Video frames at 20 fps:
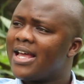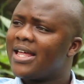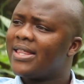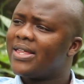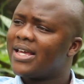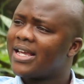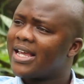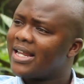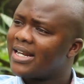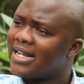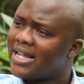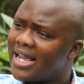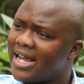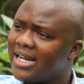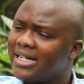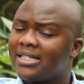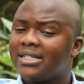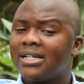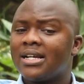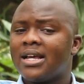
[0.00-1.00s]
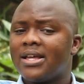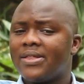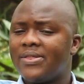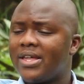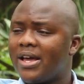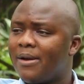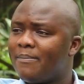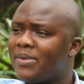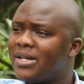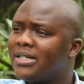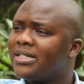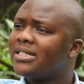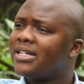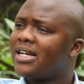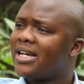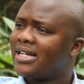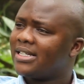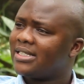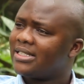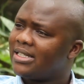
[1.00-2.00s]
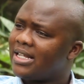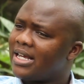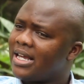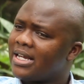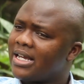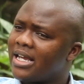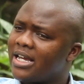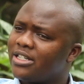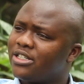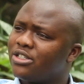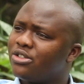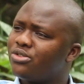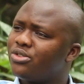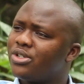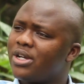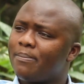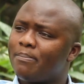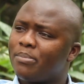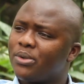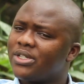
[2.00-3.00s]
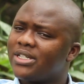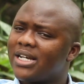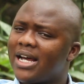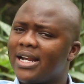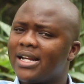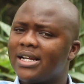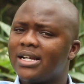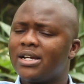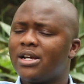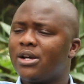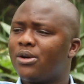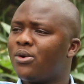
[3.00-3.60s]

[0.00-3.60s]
they can get their meat as they get into a butchery,